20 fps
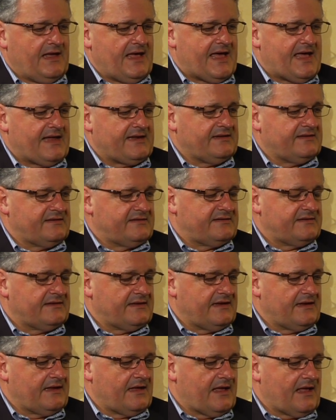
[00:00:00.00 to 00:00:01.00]
And
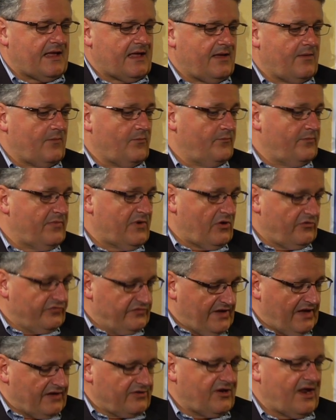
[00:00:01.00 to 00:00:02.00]
on
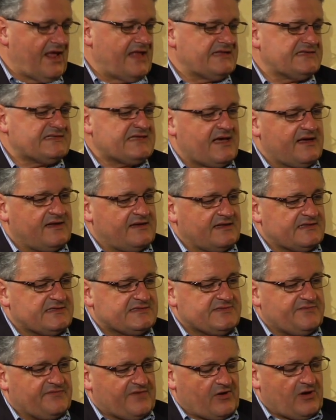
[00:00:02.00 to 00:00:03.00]
the other hand side,
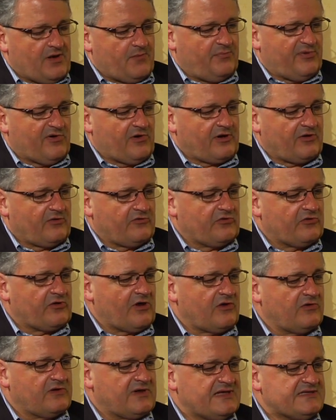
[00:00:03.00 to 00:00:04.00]
it's very important to
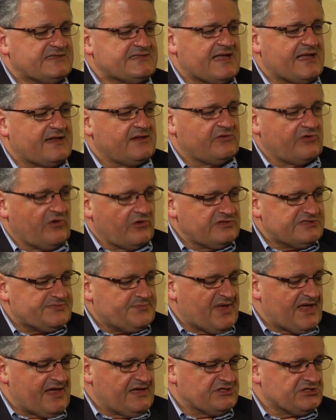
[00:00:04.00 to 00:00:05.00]
notice that those
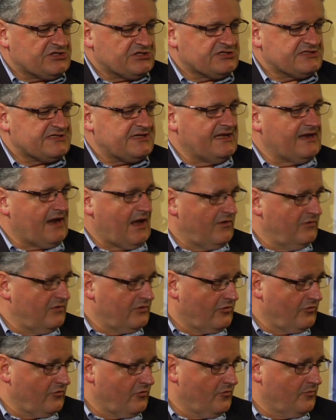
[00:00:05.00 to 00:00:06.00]
patients in our
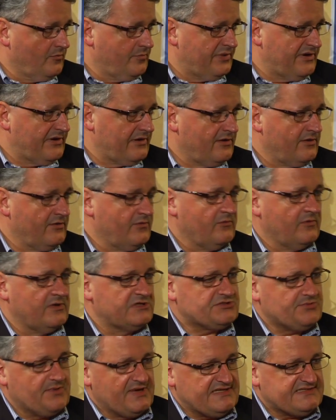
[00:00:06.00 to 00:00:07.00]
group,
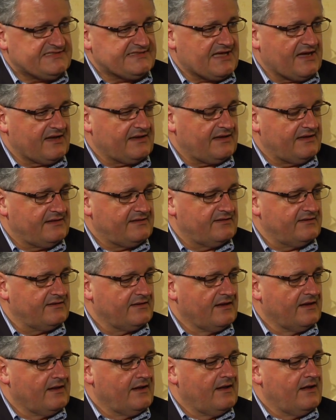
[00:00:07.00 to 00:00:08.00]
which we studied,
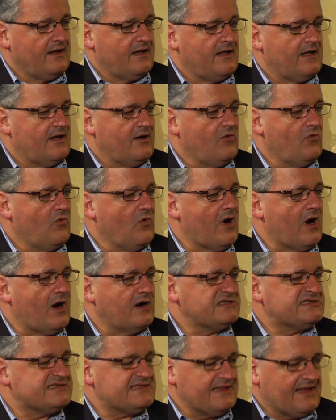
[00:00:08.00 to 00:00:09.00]
who
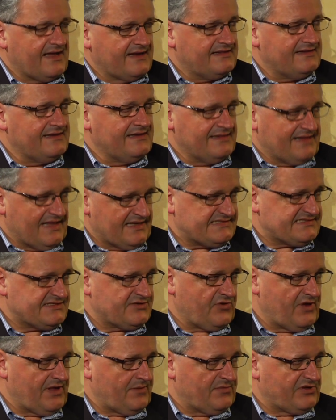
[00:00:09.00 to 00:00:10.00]
are slightly less
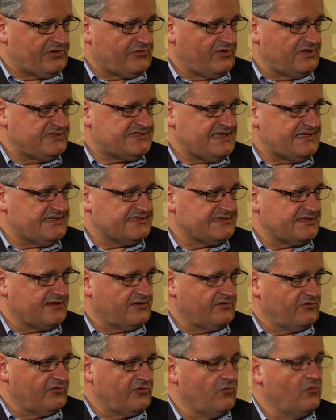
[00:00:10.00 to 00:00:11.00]
treatment
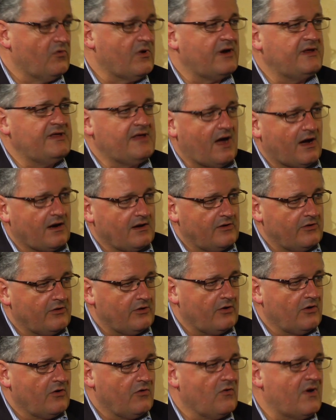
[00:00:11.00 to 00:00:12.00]
resistant, who are
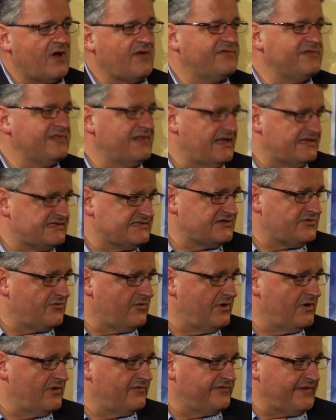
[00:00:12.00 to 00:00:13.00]
younger, who have less
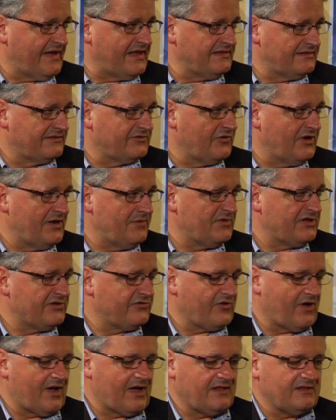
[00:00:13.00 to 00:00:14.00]
failed treatment
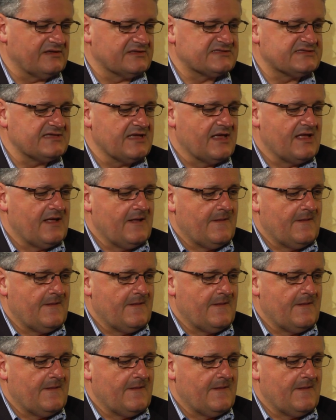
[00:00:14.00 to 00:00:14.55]
trials,